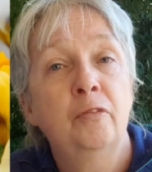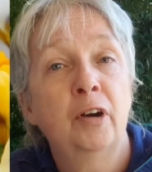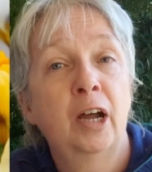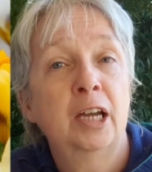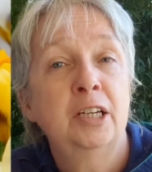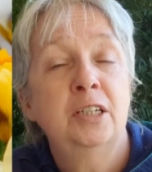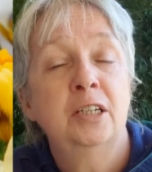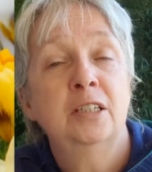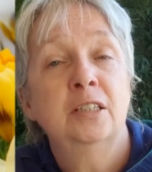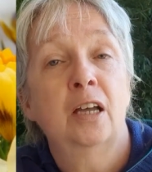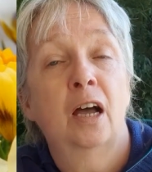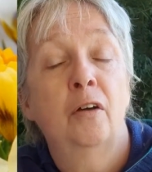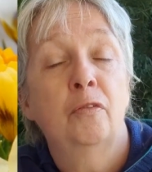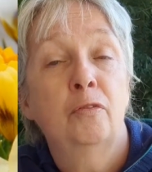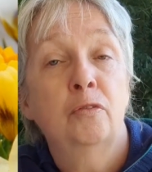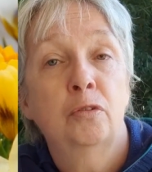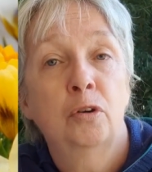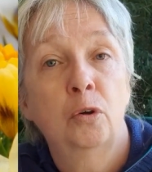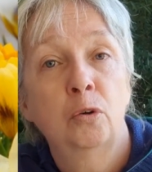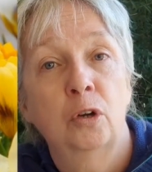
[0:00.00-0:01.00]
varieties
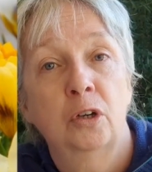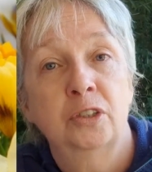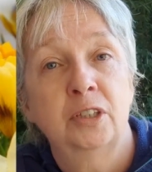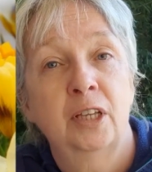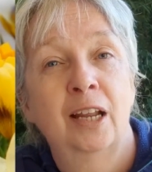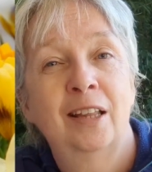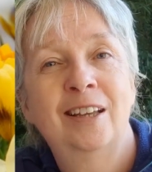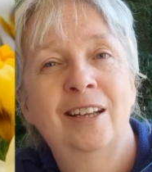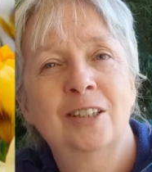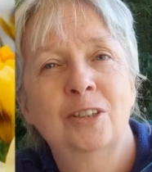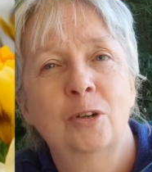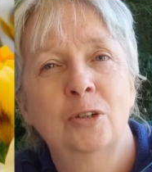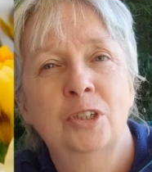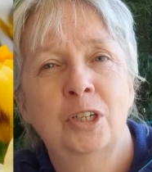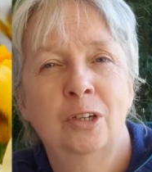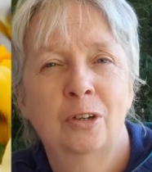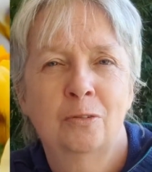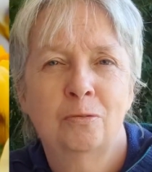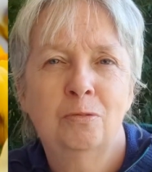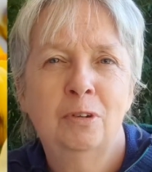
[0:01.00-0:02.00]
of crocus, and I think it's going
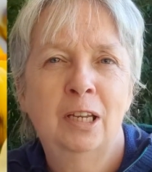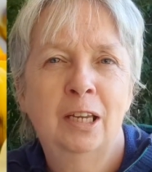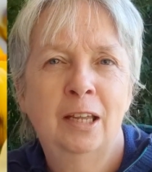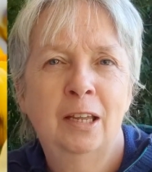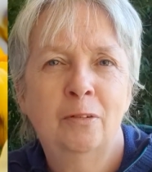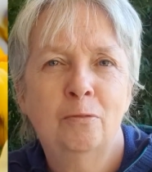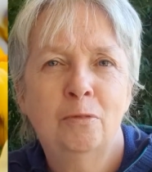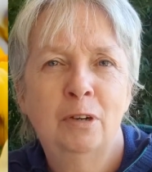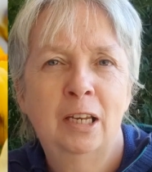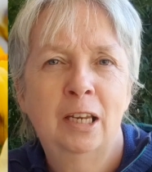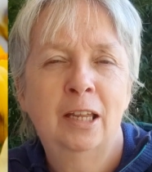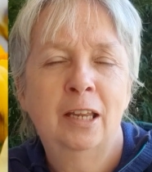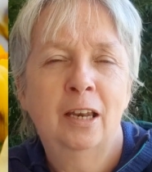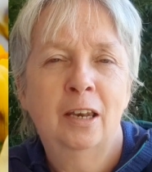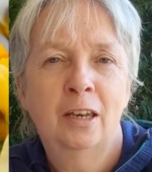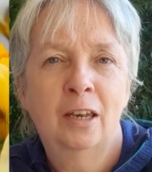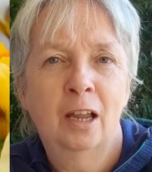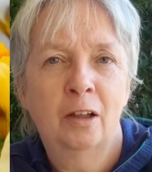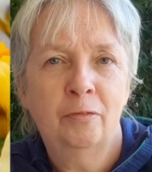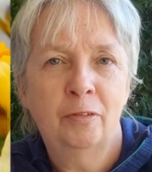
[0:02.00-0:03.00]
to look really, really
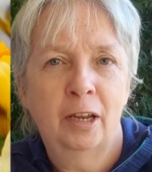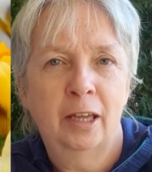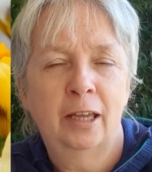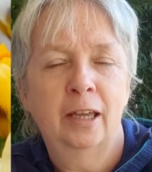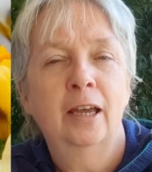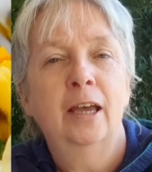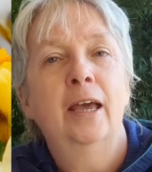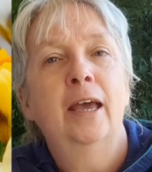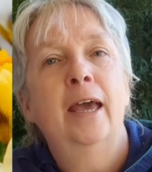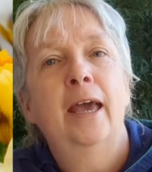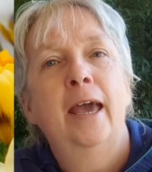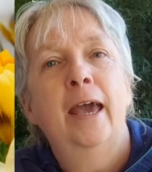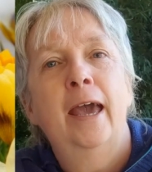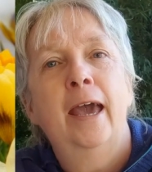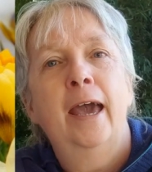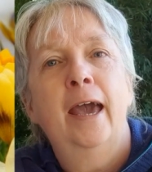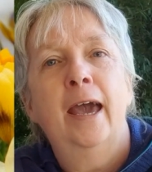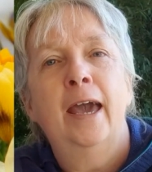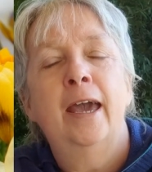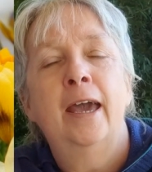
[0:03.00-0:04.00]
lovely.
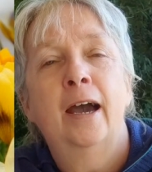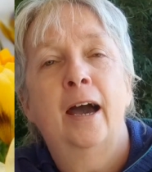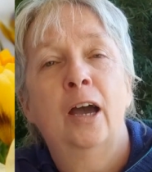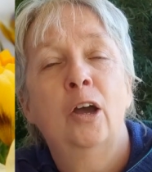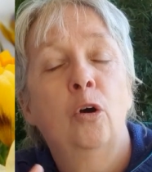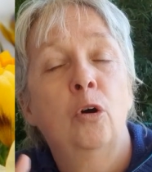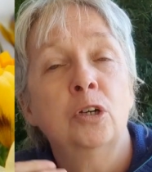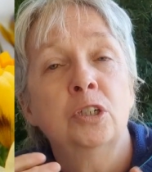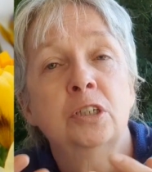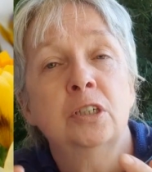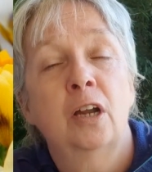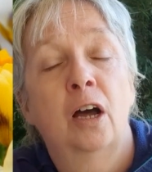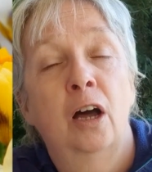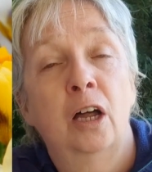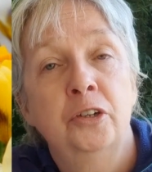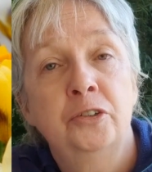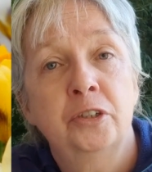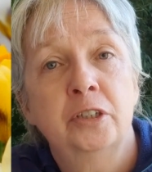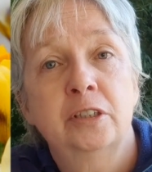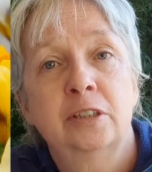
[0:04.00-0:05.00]
I ordered
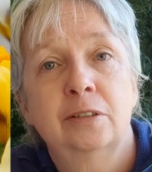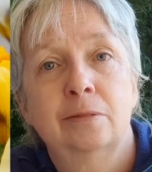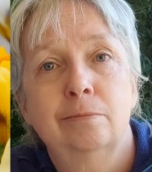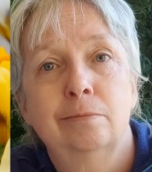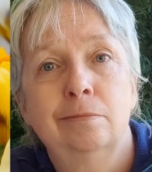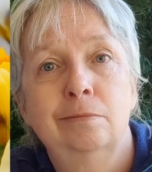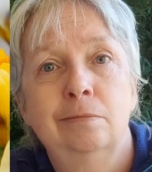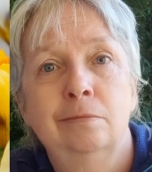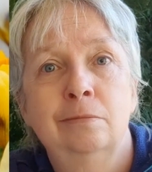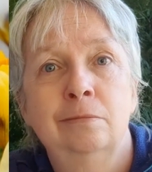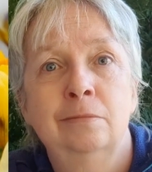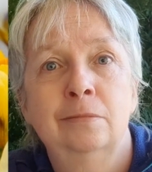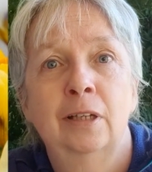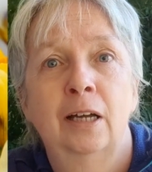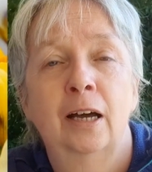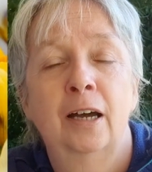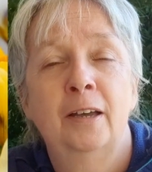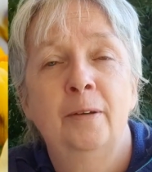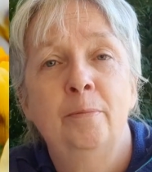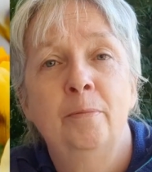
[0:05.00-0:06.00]
100.
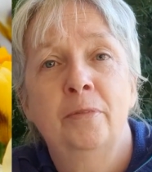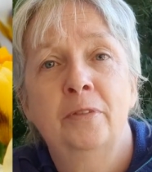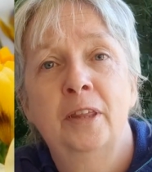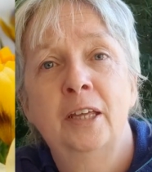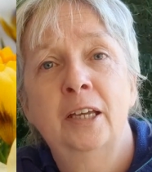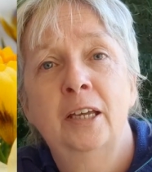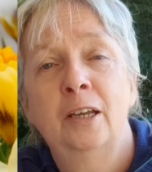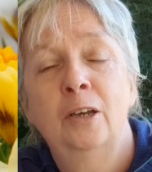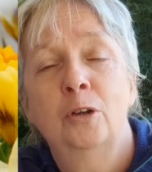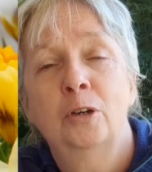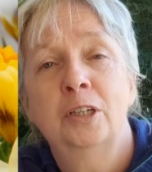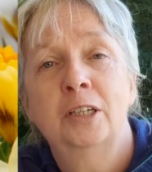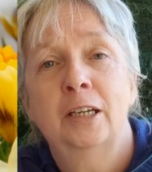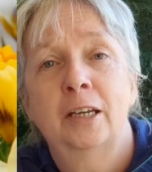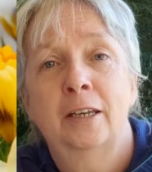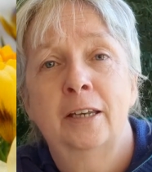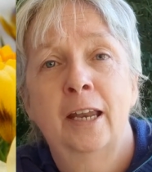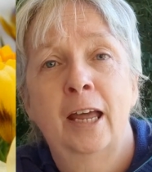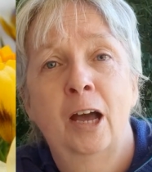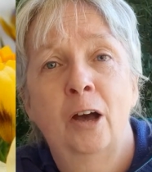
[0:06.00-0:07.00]
I'm thinking, looking at
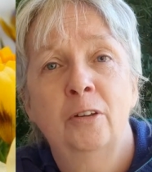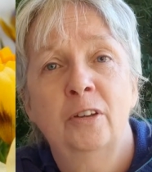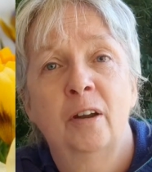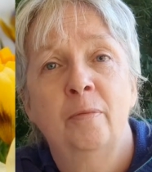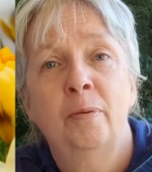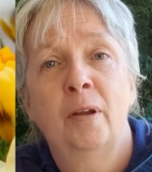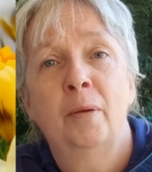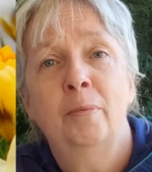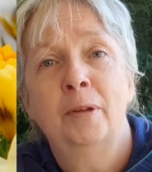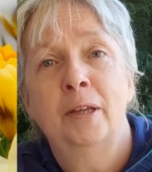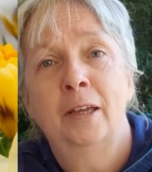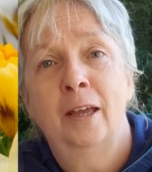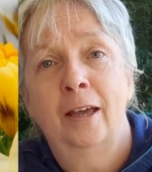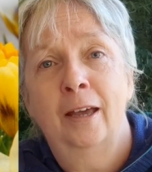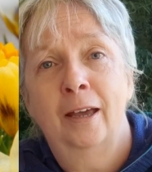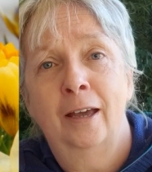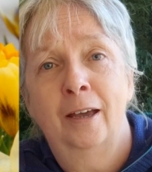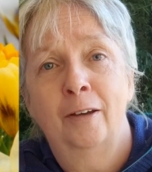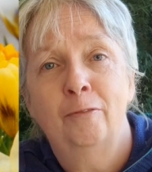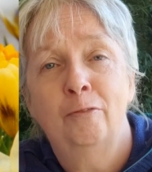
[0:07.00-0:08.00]
it now, that I'll probably
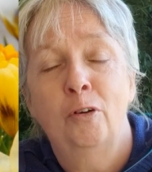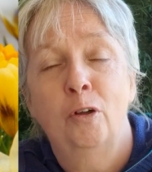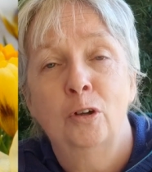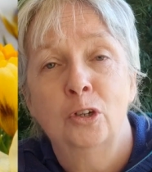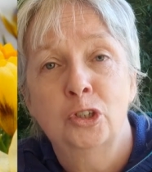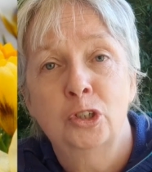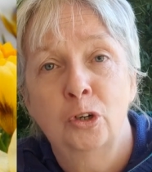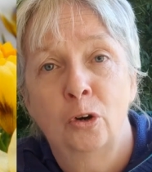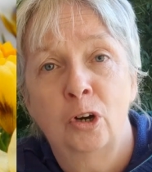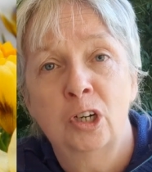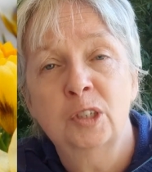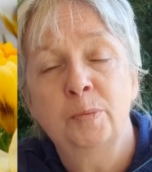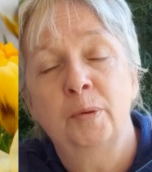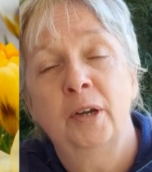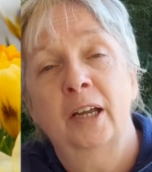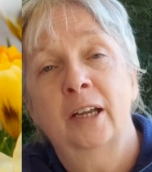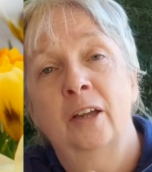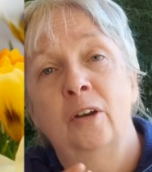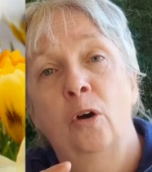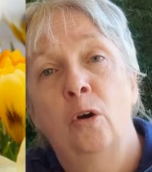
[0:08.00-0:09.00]
fall short,
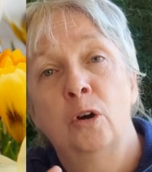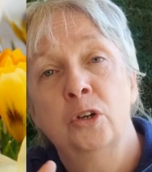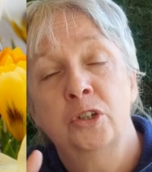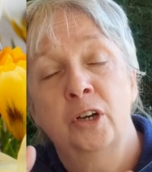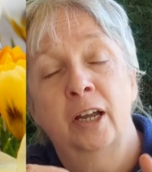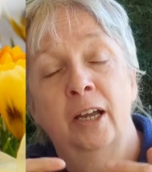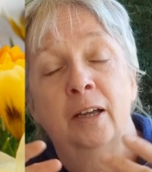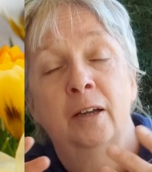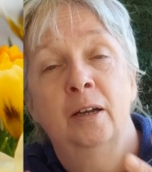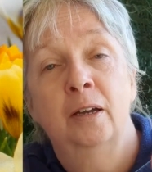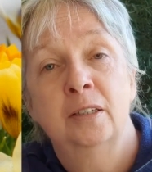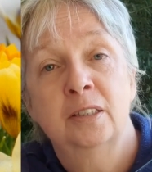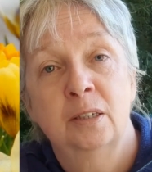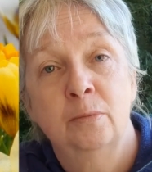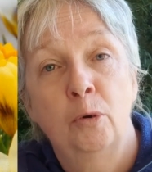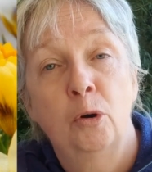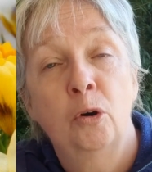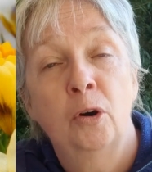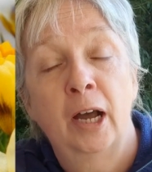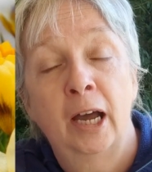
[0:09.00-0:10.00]
but I can order
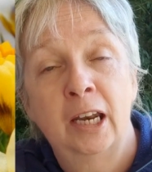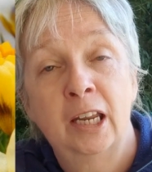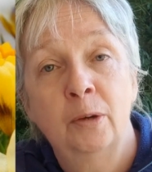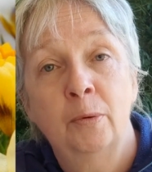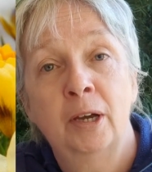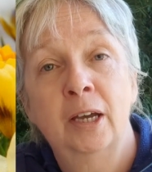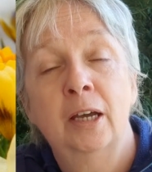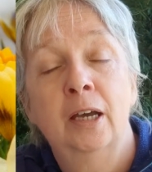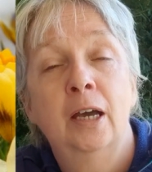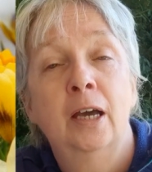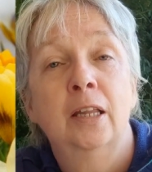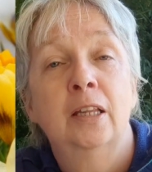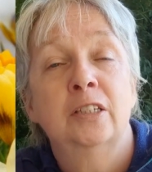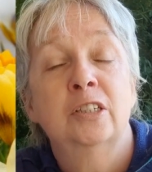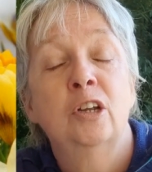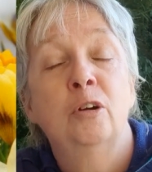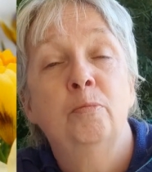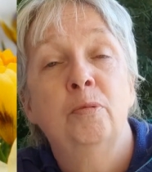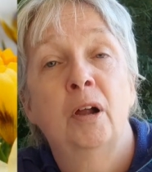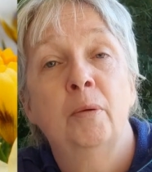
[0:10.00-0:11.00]
some more anyway.
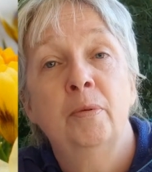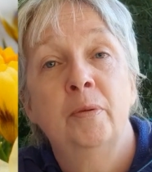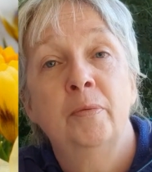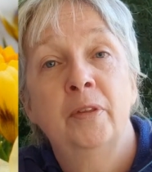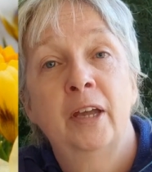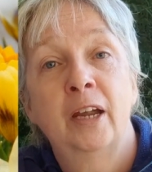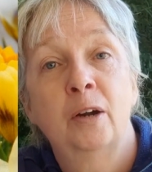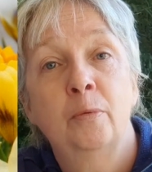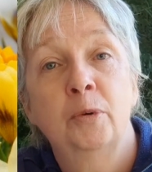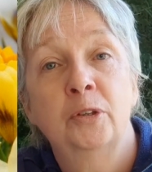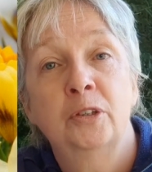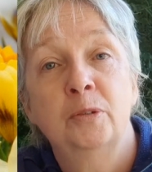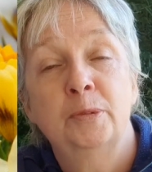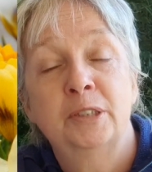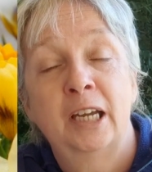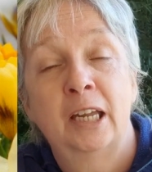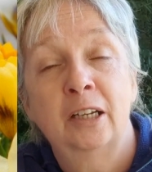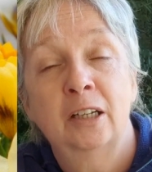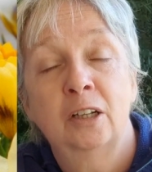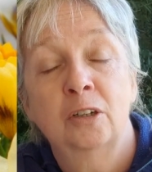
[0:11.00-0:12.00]
There's no problem there with the
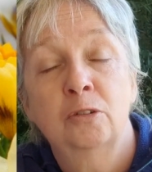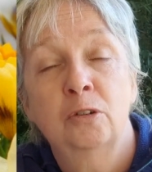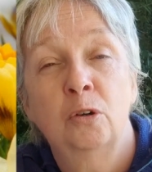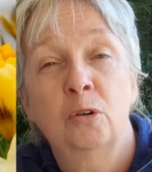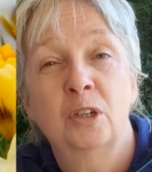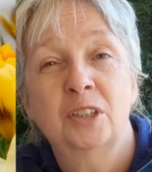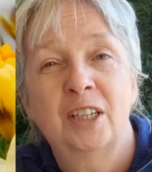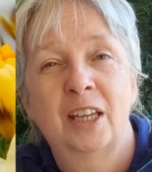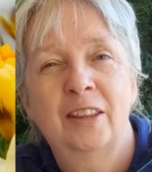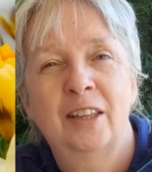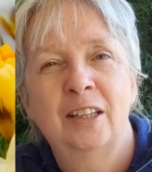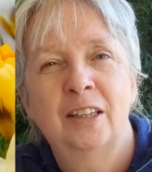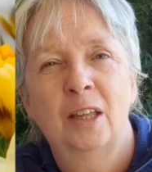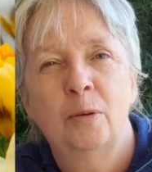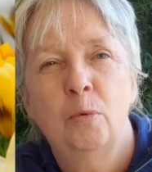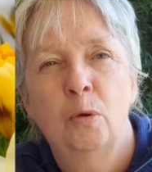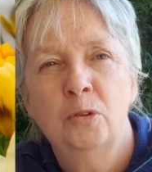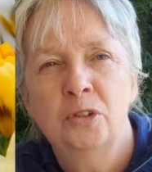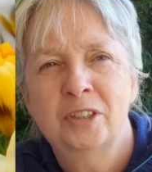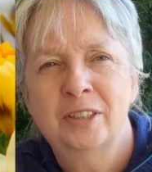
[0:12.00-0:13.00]
botanical crocus. I think they
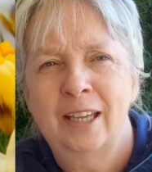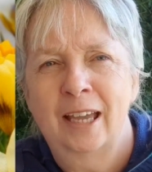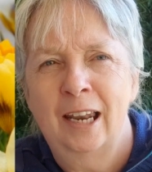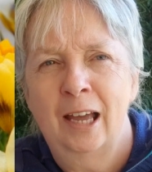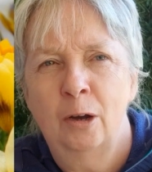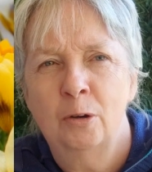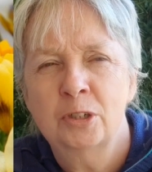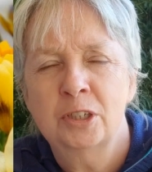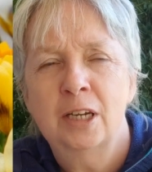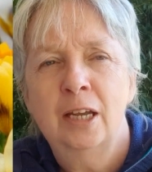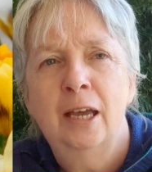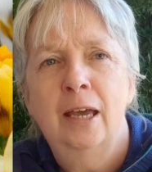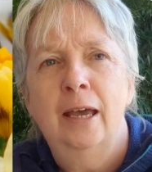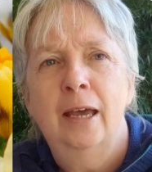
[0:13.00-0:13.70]
won't sell out,